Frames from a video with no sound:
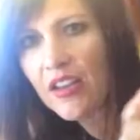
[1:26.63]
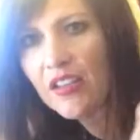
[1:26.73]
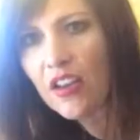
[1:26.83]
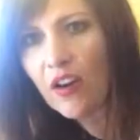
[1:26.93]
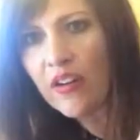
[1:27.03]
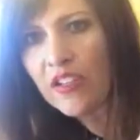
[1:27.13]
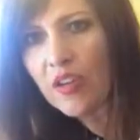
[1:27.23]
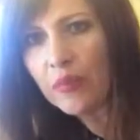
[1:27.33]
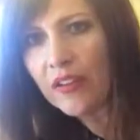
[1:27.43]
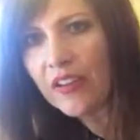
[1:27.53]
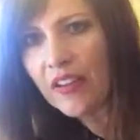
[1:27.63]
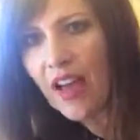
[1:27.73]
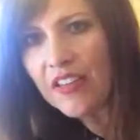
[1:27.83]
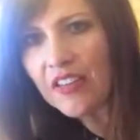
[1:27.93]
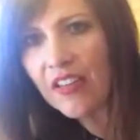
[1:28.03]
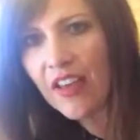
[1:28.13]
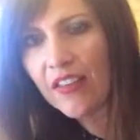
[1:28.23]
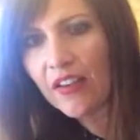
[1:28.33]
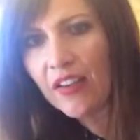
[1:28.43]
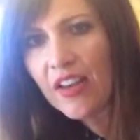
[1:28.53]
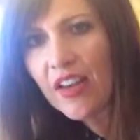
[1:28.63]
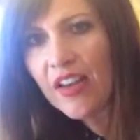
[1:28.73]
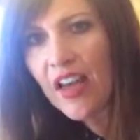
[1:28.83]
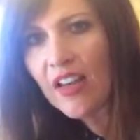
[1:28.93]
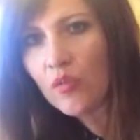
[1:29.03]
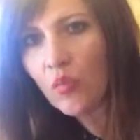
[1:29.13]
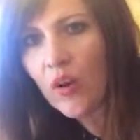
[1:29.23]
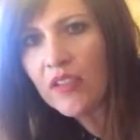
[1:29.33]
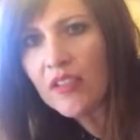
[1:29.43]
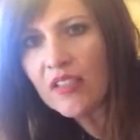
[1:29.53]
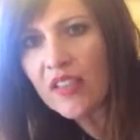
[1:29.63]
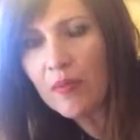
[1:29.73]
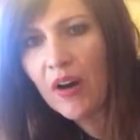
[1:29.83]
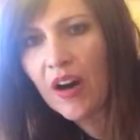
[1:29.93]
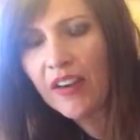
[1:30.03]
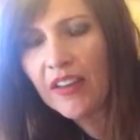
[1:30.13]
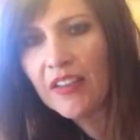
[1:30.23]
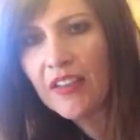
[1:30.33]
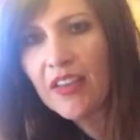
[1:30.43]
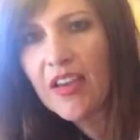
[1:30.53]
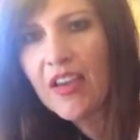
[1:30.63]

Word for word: So it's completely lined in leather, and it has one slip pocket.